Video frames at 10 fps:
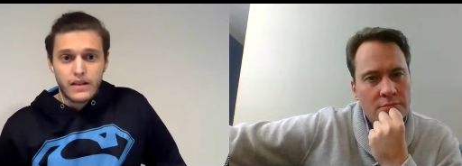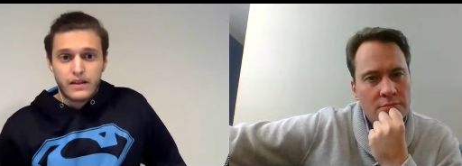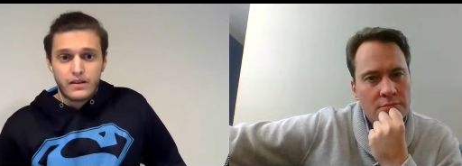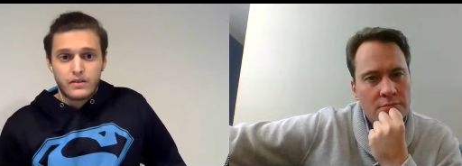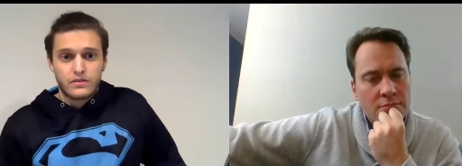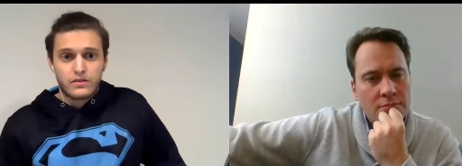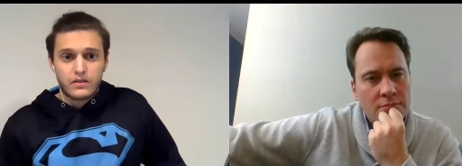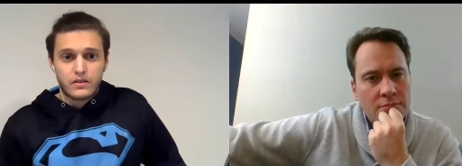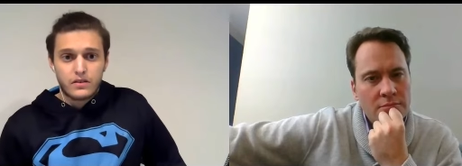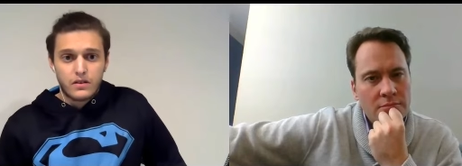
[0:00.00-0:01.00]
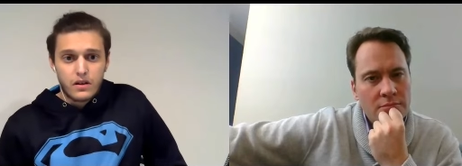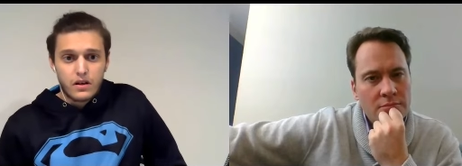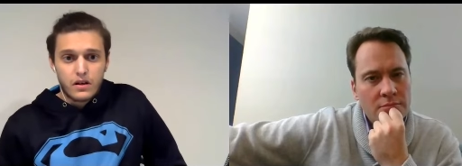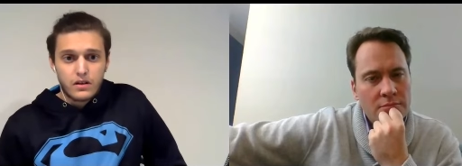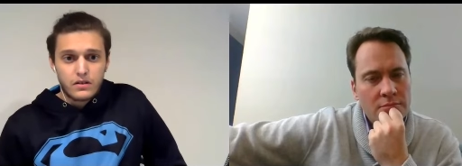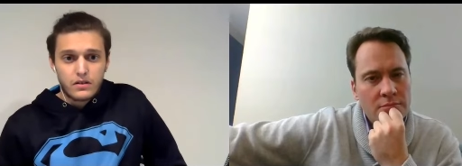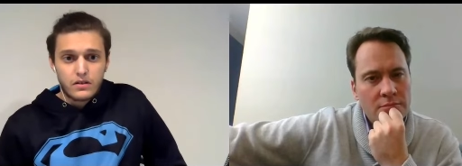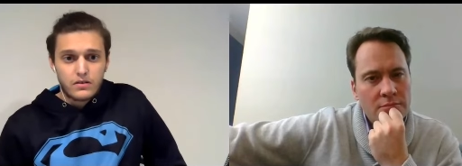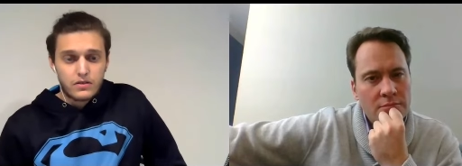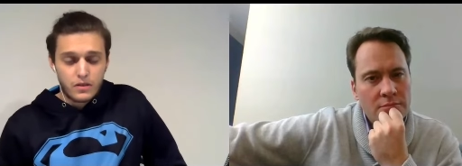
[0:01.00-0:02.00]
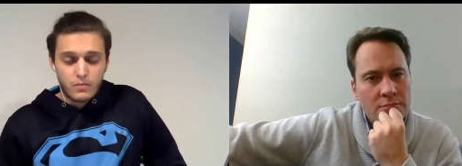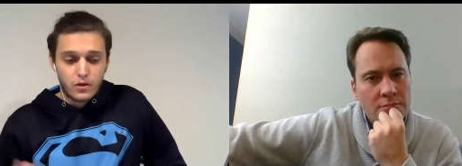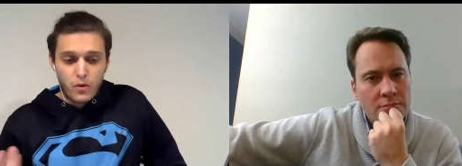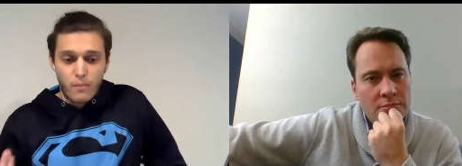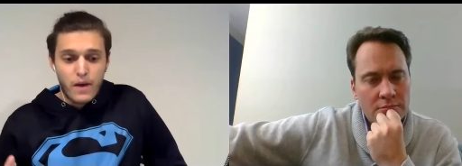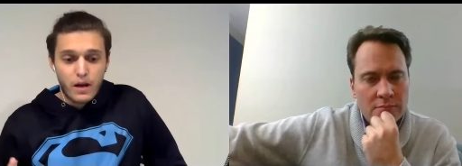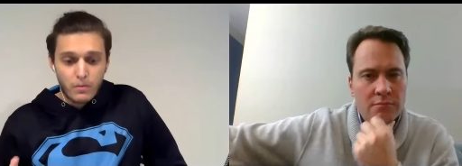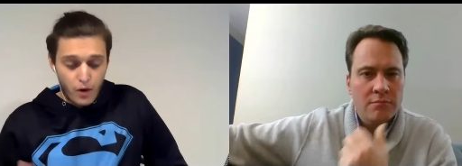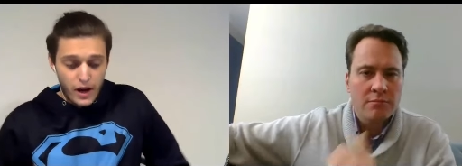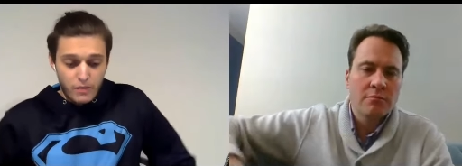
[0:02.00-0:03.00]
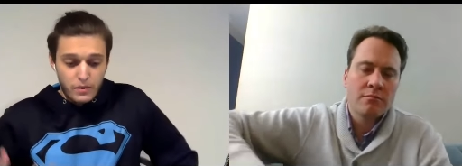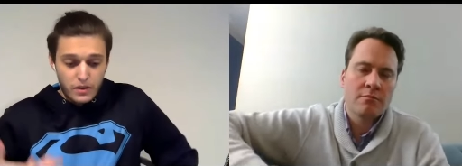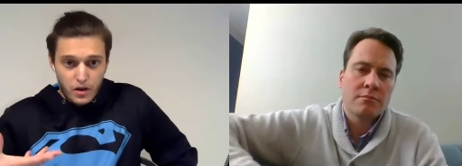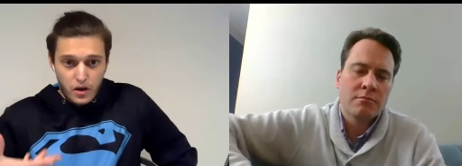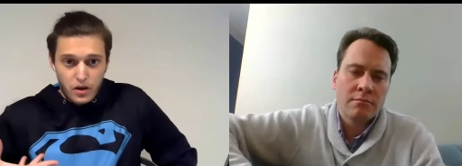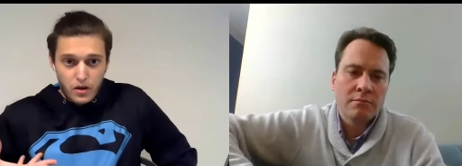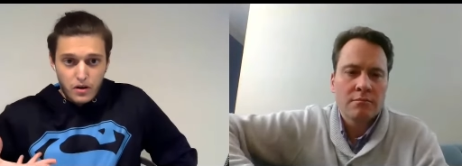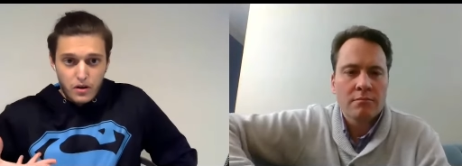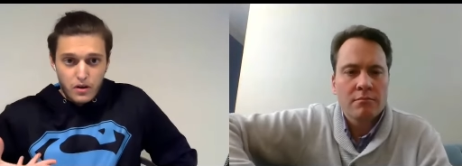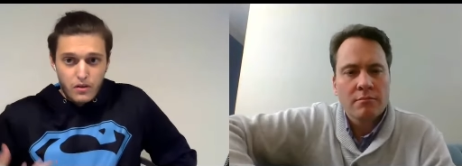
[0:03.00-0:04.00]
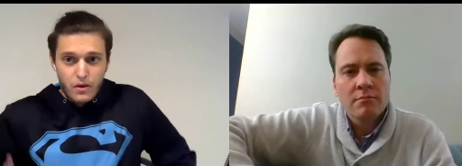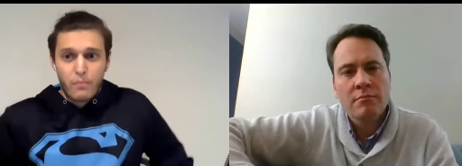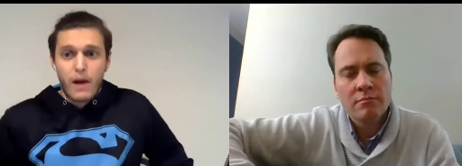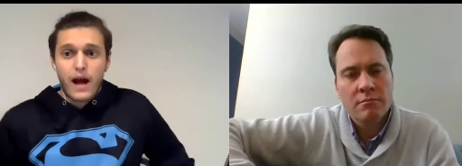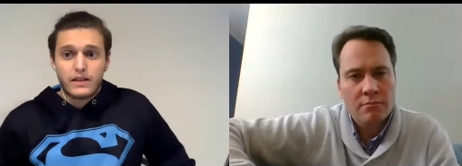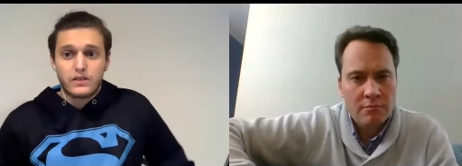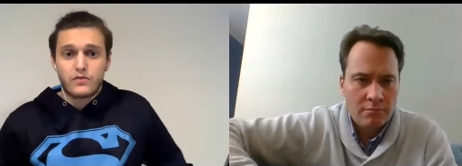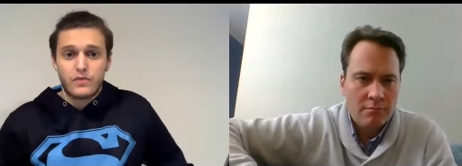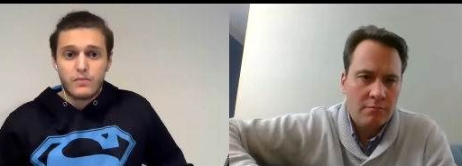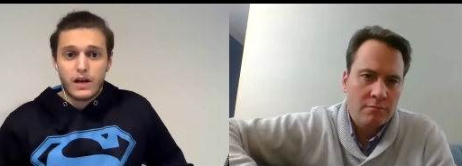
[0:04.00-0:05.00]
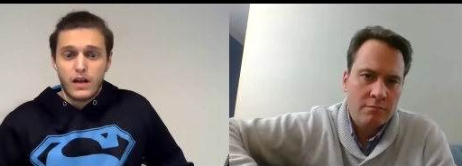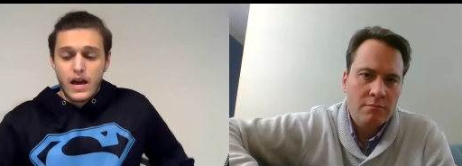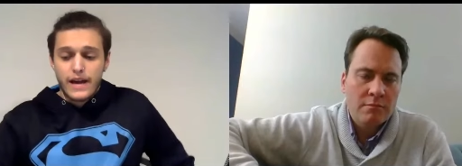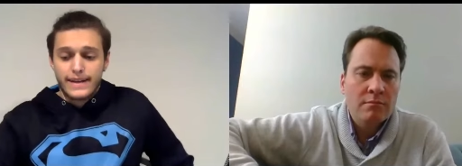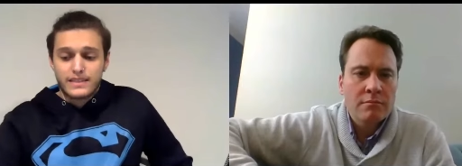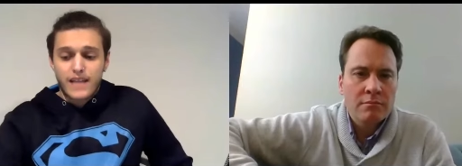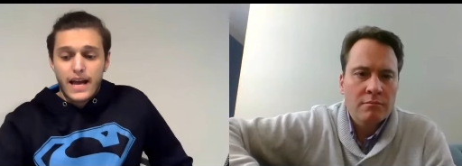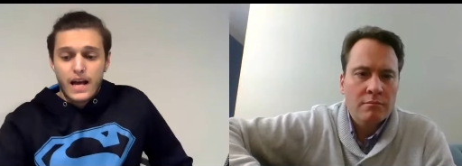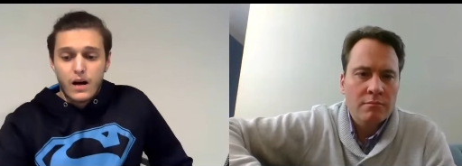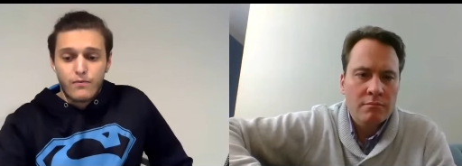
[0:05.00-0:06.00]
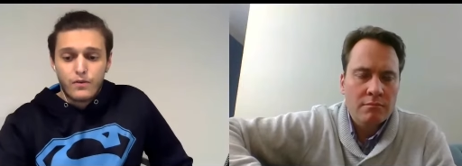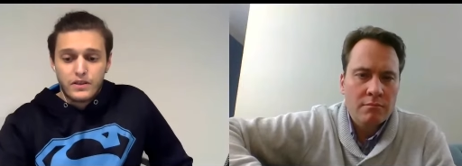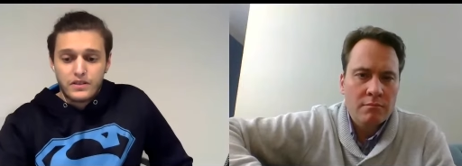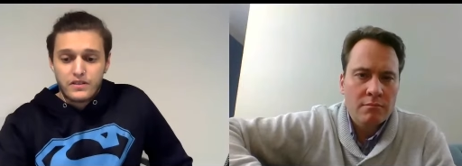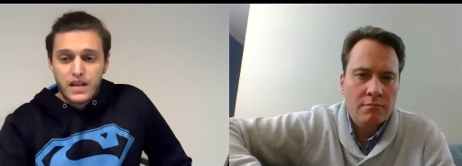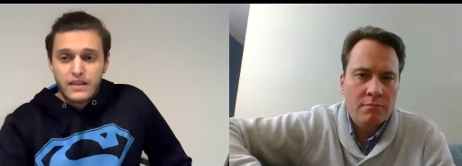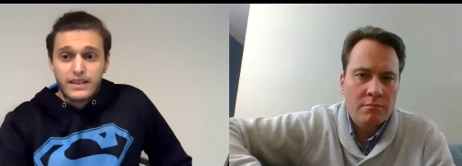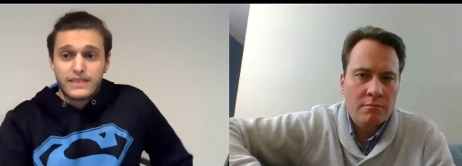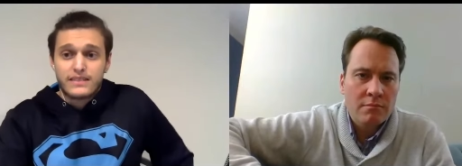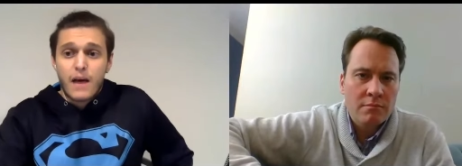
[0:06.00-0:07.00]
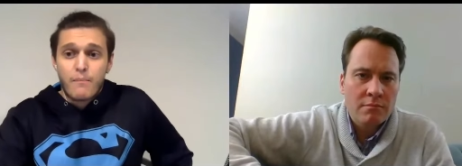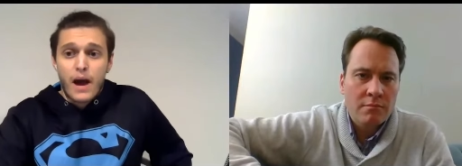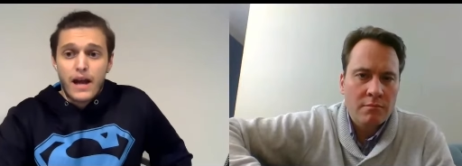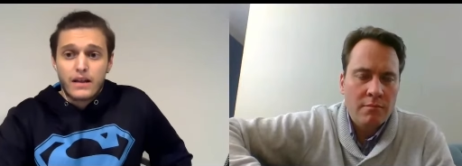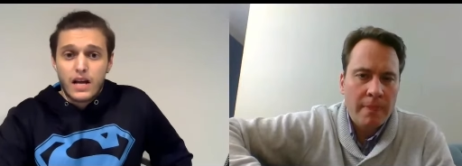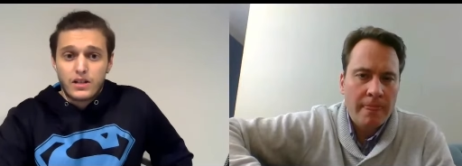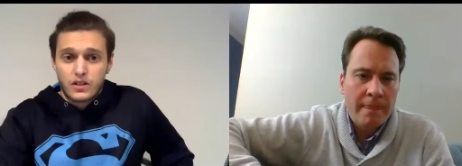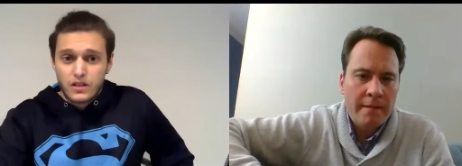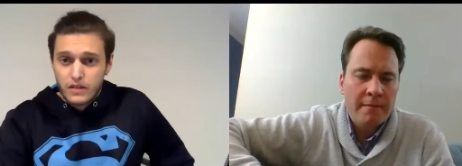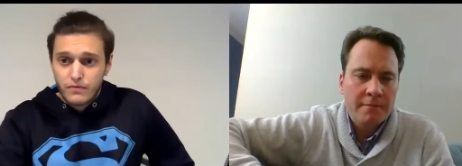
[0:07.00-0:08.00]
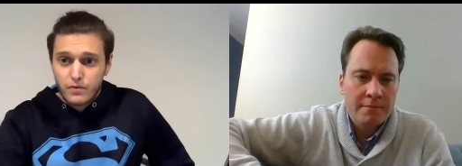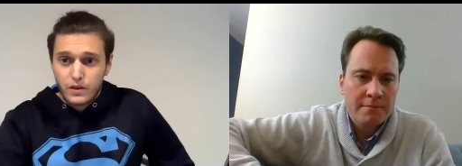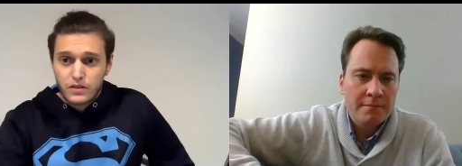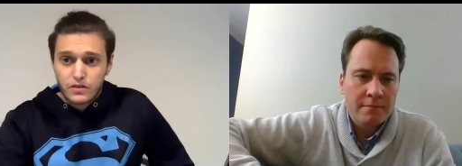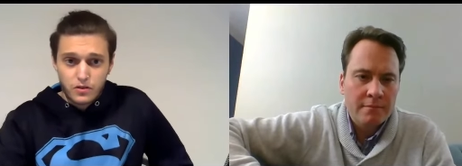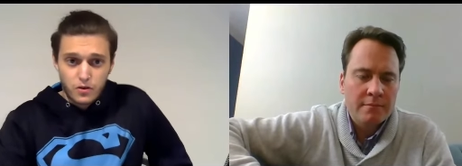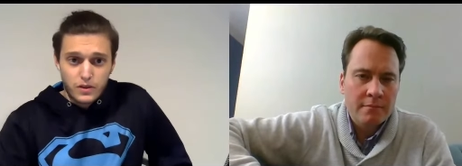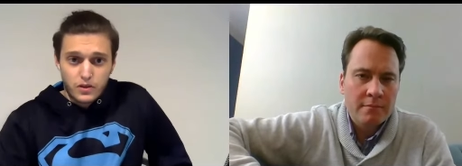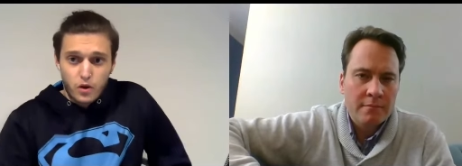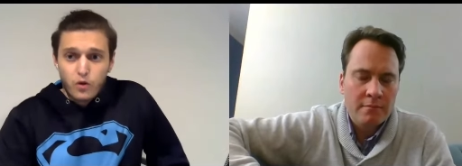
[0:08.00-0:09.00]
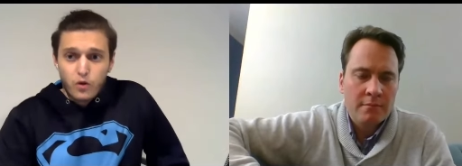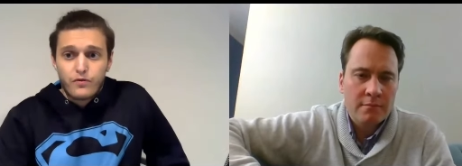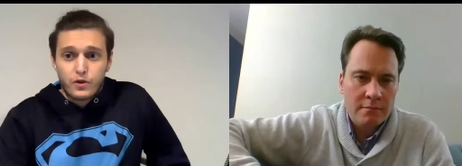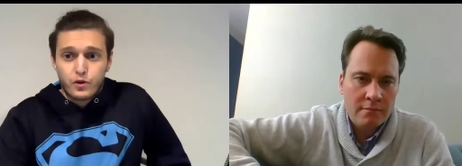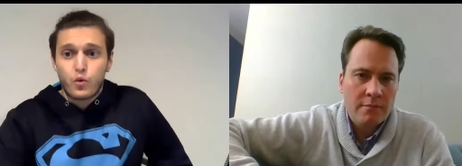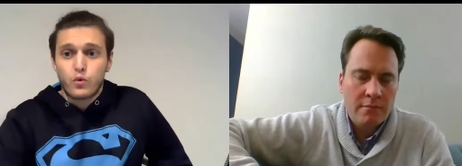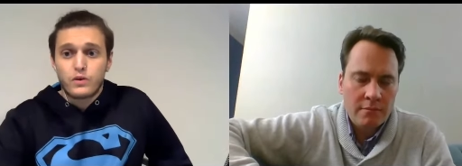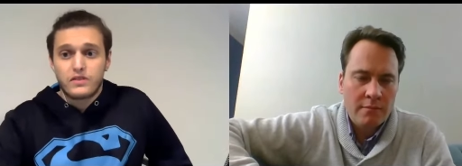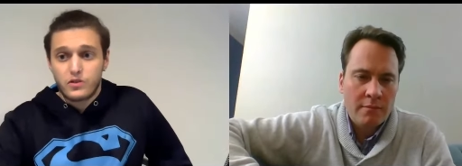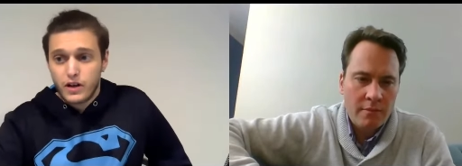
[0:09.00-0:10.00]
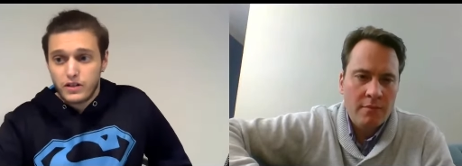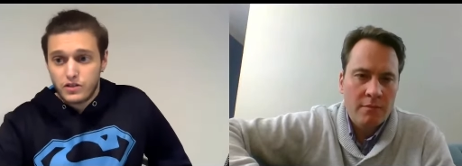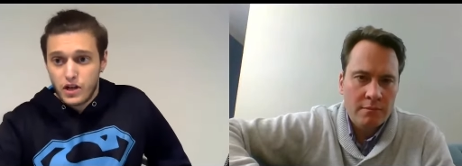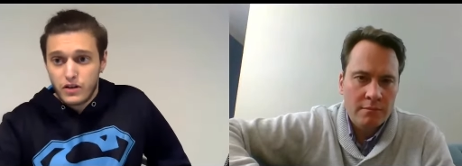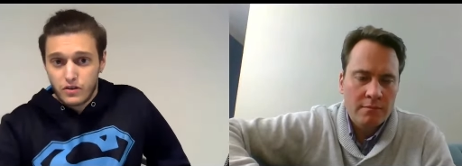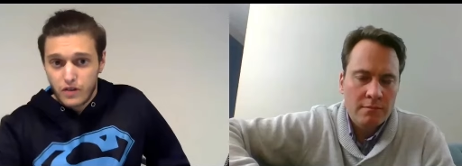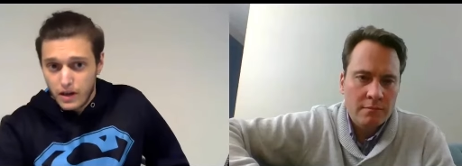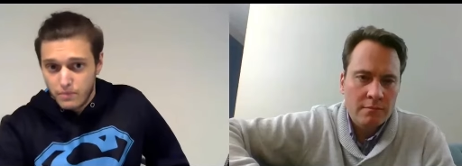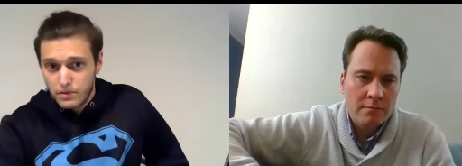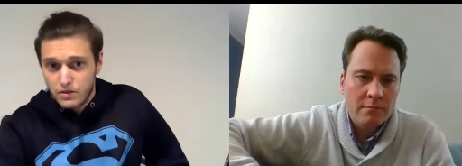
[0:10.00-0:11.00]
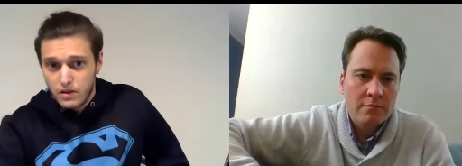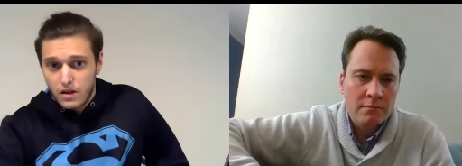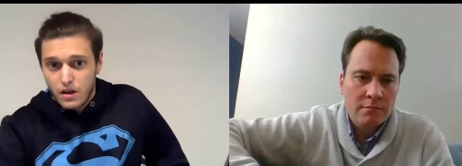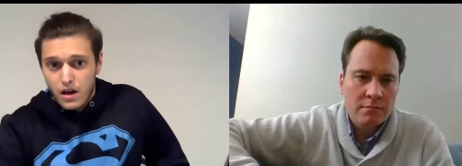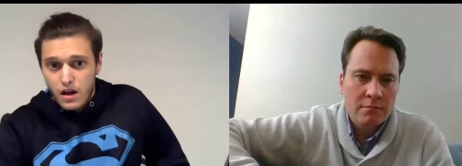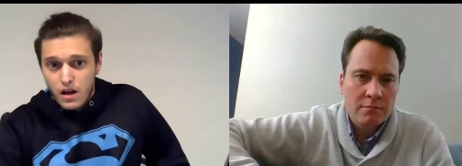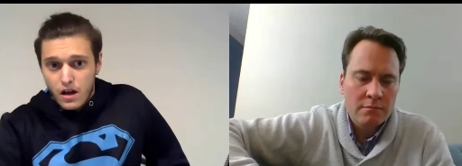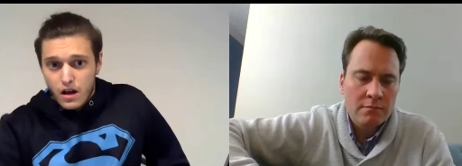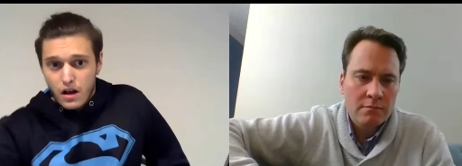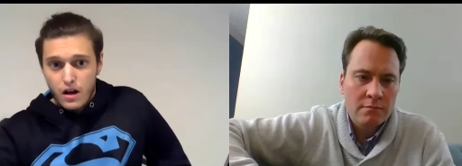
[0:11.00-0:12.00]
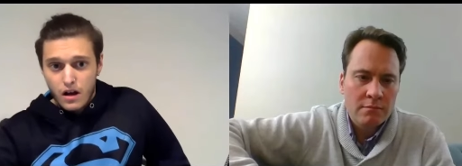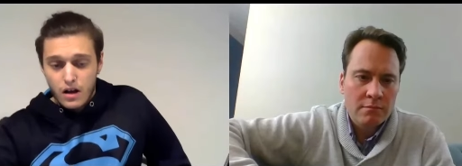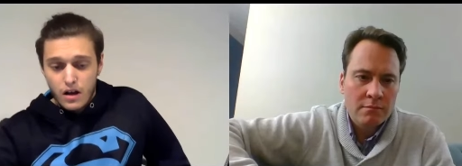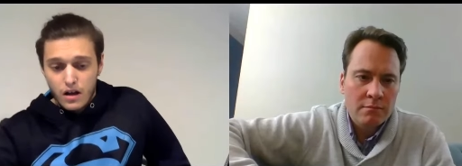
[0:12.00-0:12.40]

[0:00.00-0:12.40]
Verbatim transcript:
Speaker 1: is similar to a male brain, but their body is female. And it's not helpful to say that it's not biologically influenced. So it's hurtful towards the transgender types. And